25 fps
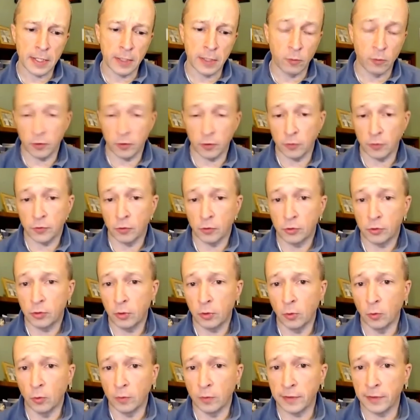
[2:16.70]
it was also
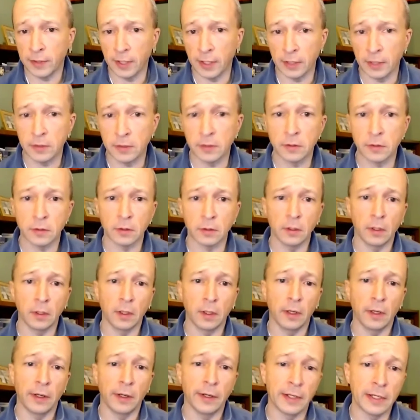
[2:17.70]
true that
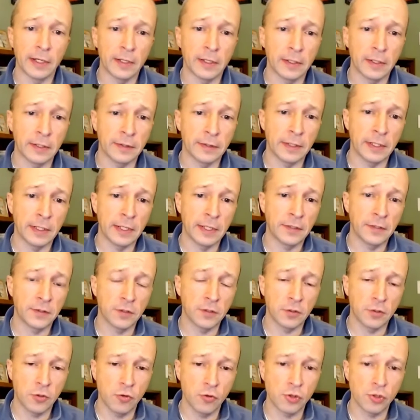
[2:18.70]

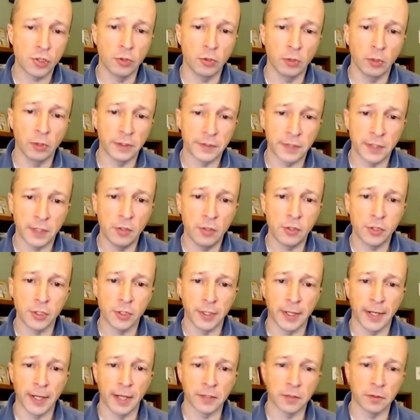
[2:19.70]

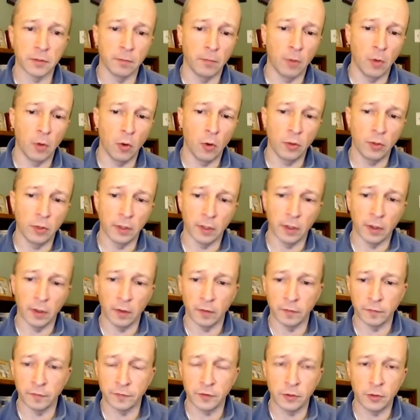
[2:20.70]
institutionalization as a mode
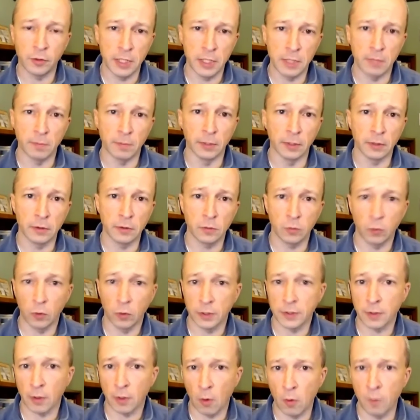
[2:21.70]
of treatment
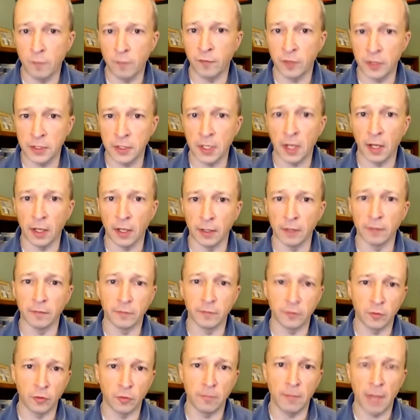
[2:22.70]
was
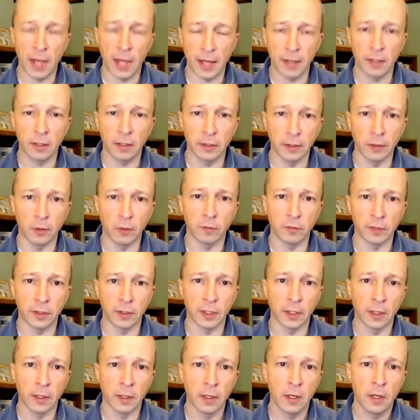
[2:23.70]
overdone, dramatically
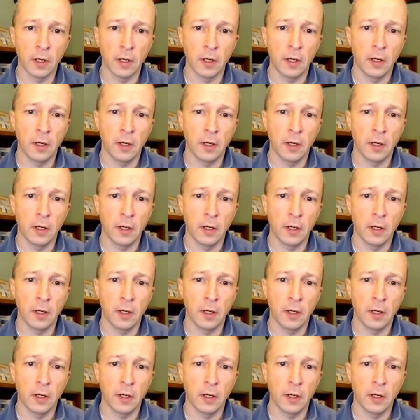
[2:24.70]
overdone.